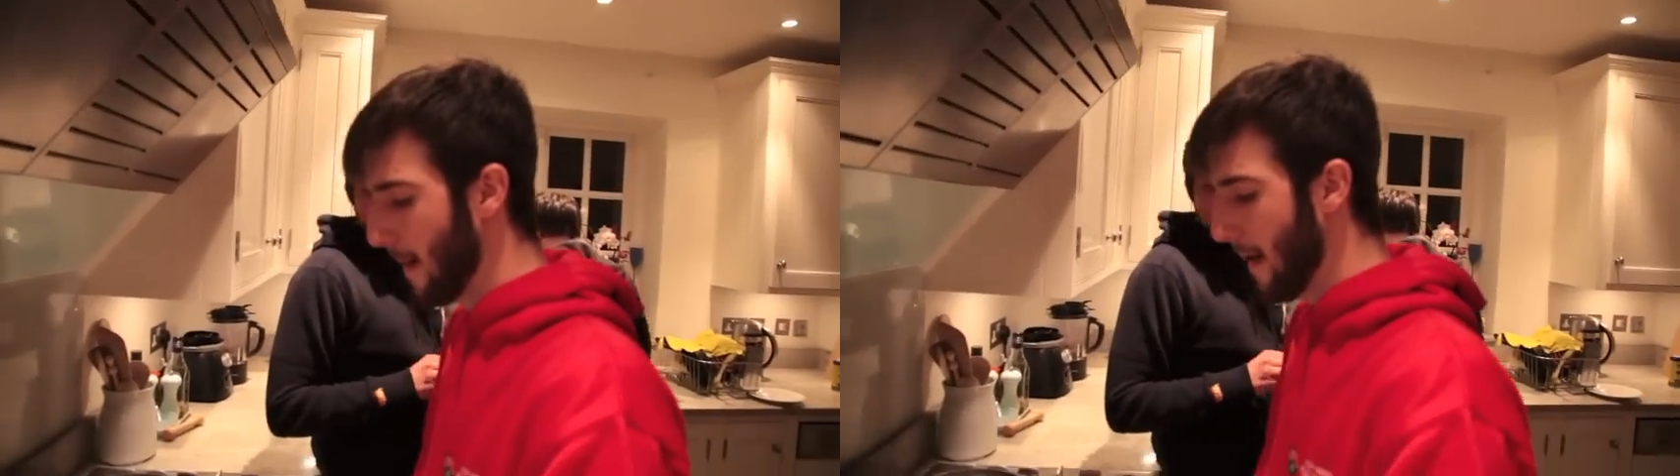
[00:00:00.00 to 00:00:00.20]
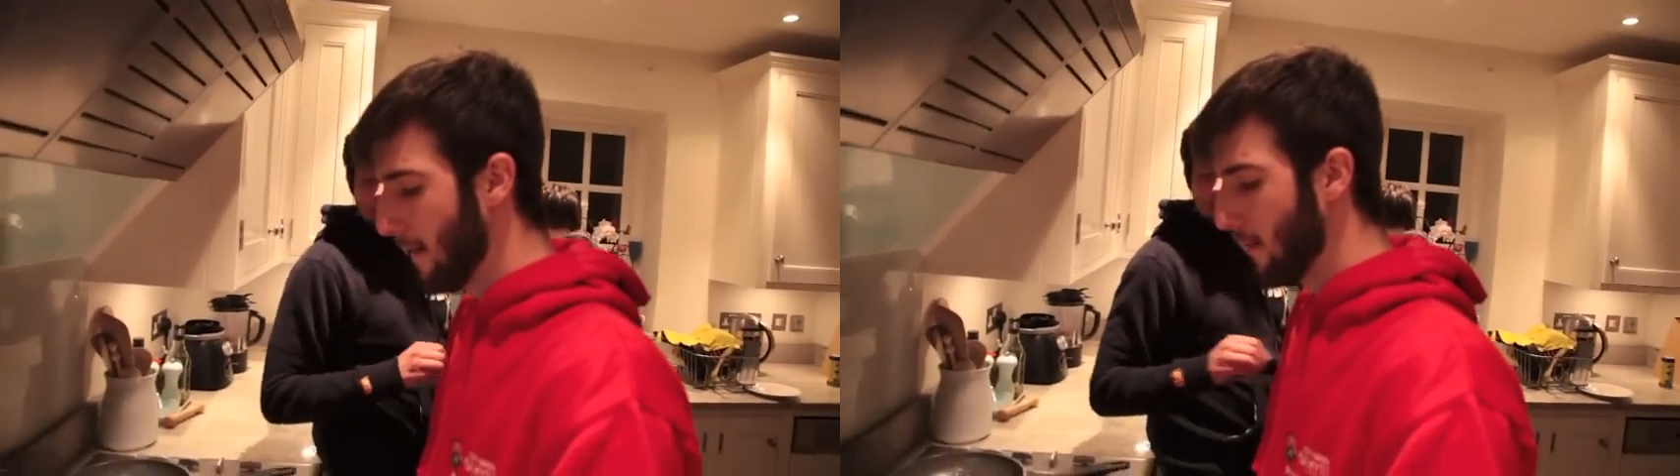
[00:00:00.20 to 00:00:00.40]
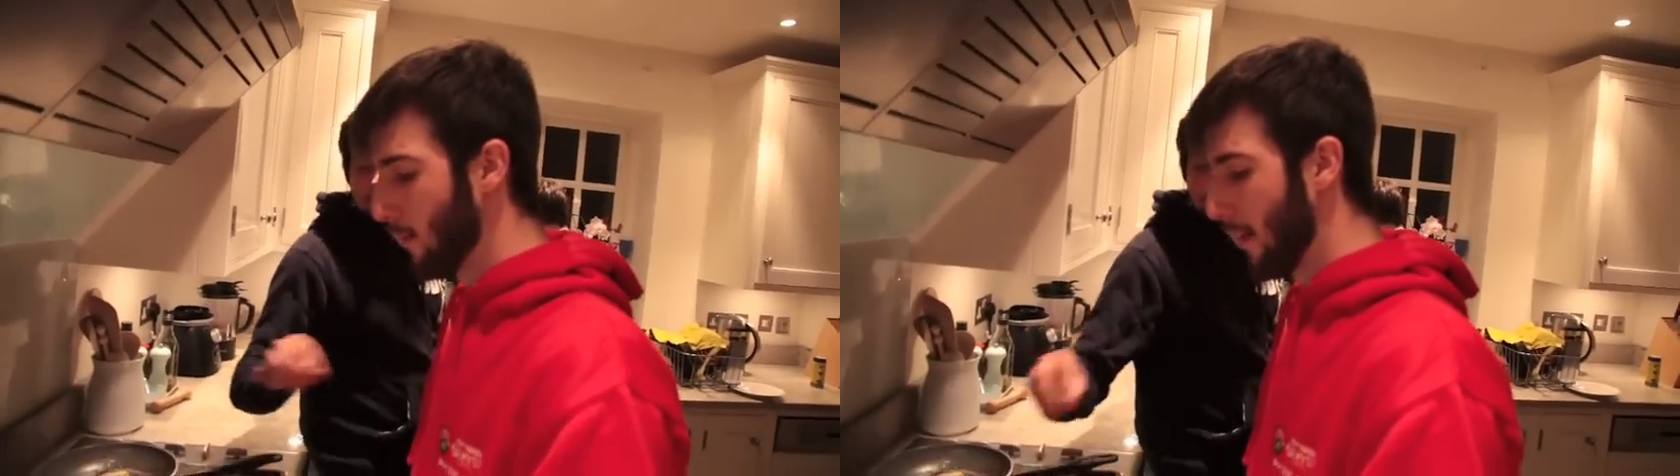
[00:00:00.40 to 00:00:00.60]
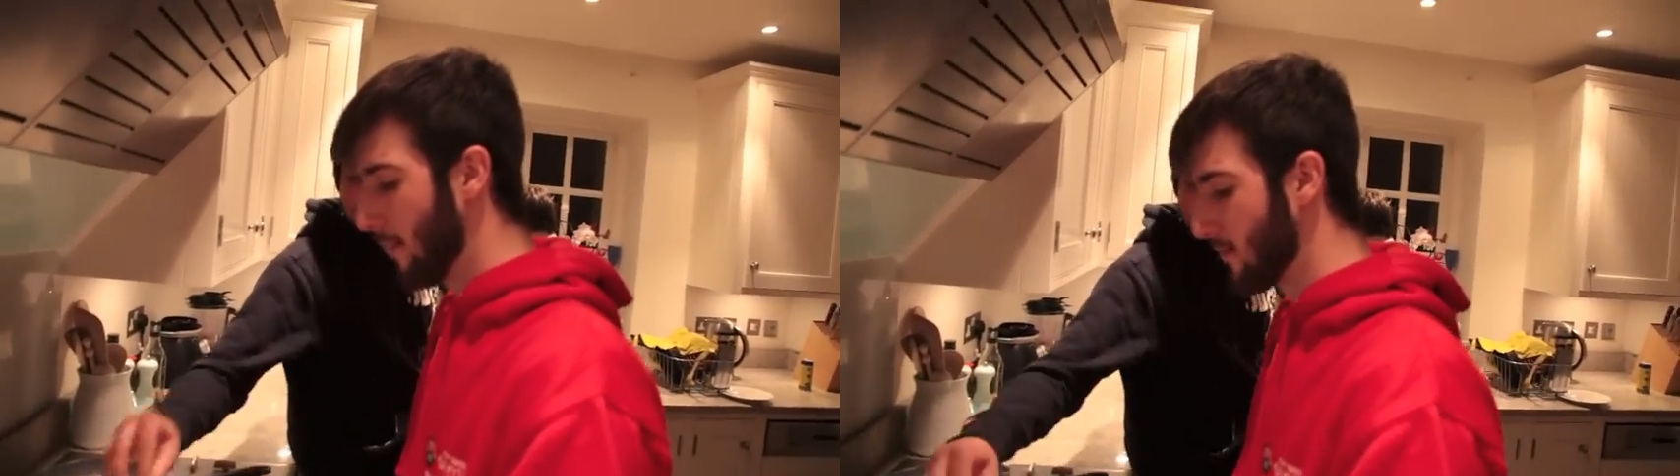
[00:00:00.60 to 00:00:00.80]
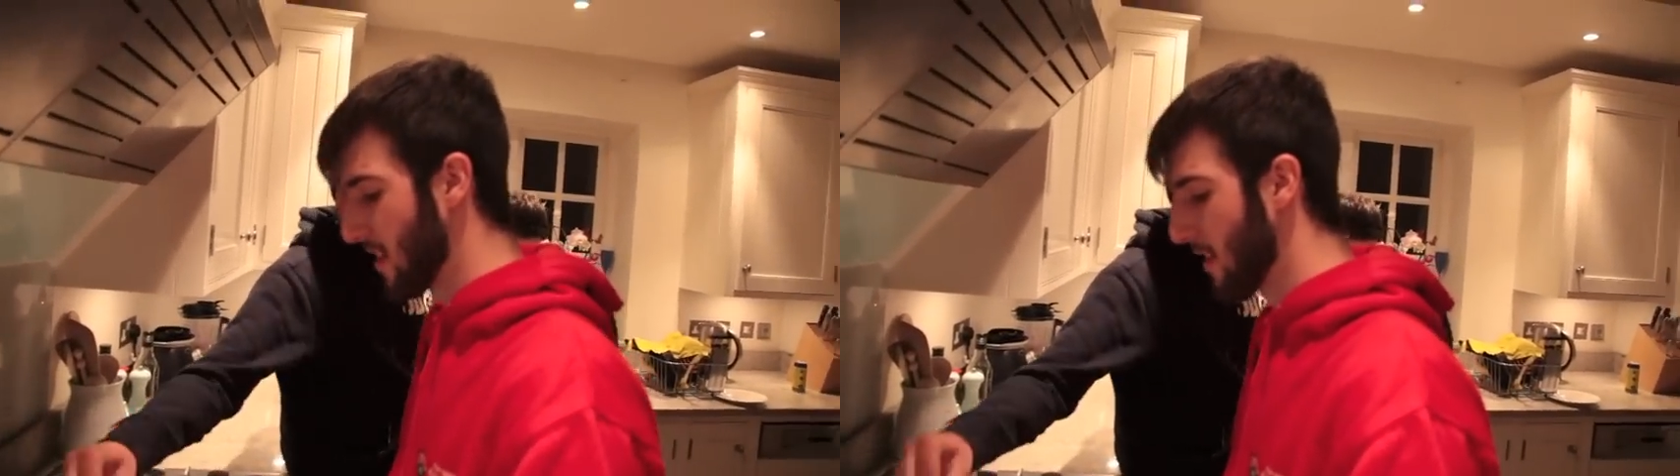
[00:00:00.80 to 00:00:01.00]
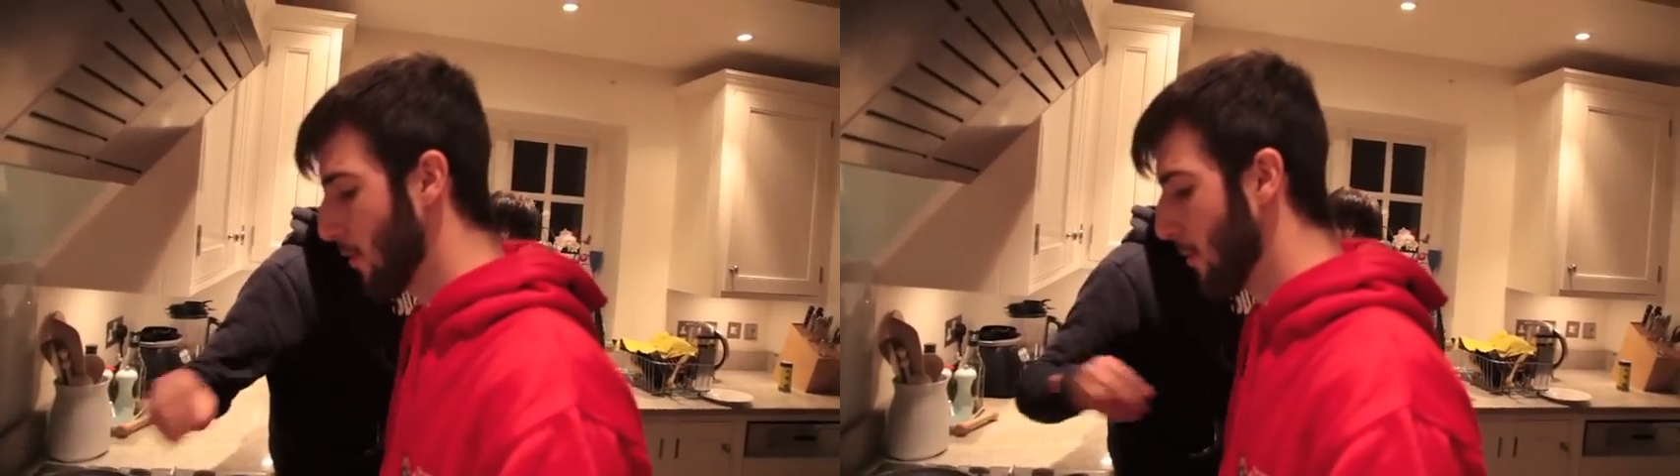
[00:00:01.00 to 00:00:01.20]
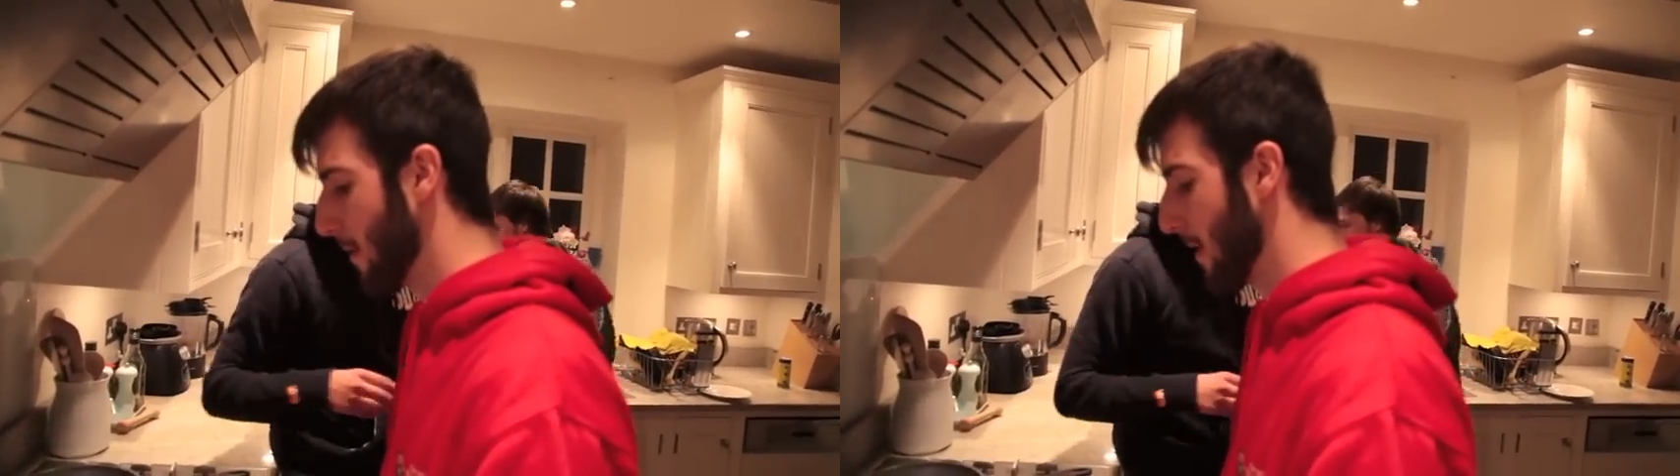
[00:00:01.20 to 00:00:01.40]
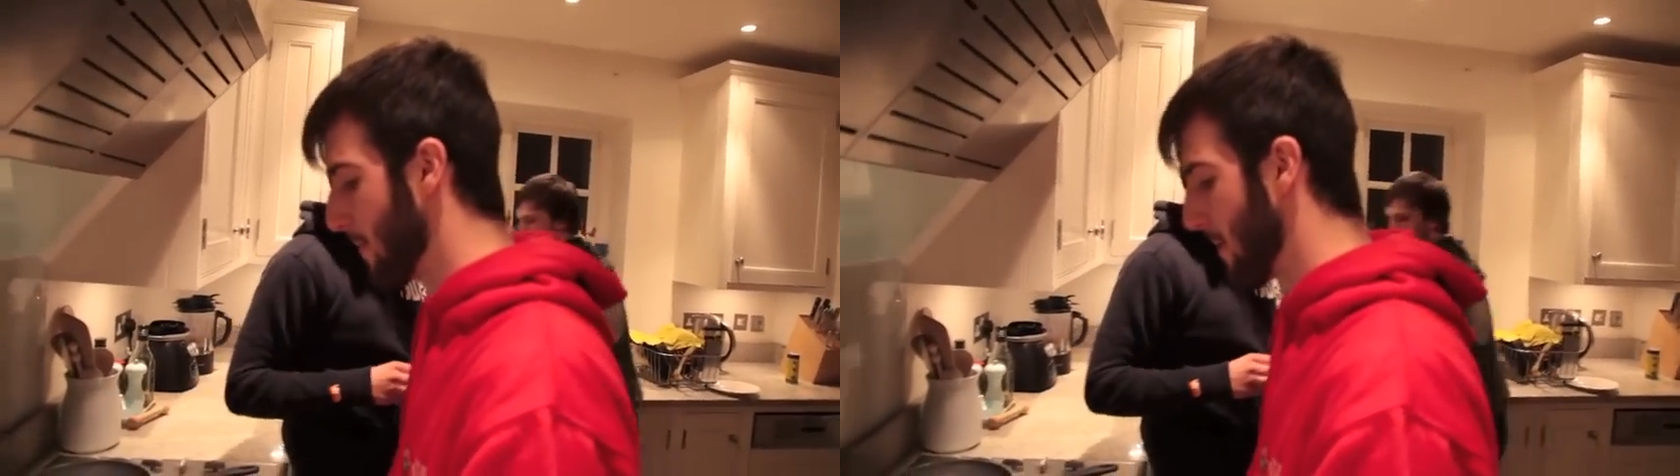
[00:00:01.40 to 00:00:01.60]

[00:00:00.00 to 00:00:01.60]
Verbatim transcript: bail you out of jail, but the